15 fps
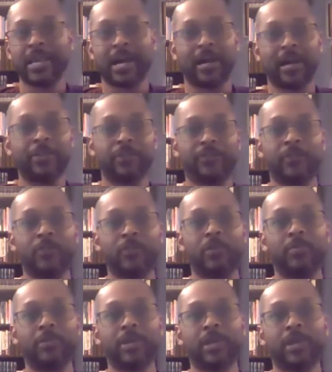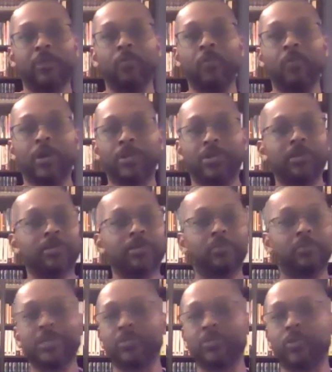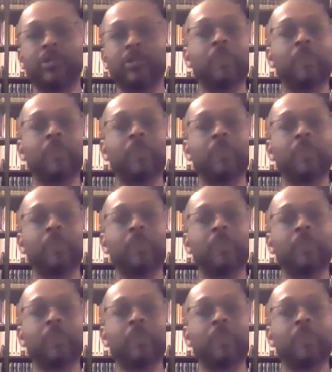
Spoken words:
how they're formed. What are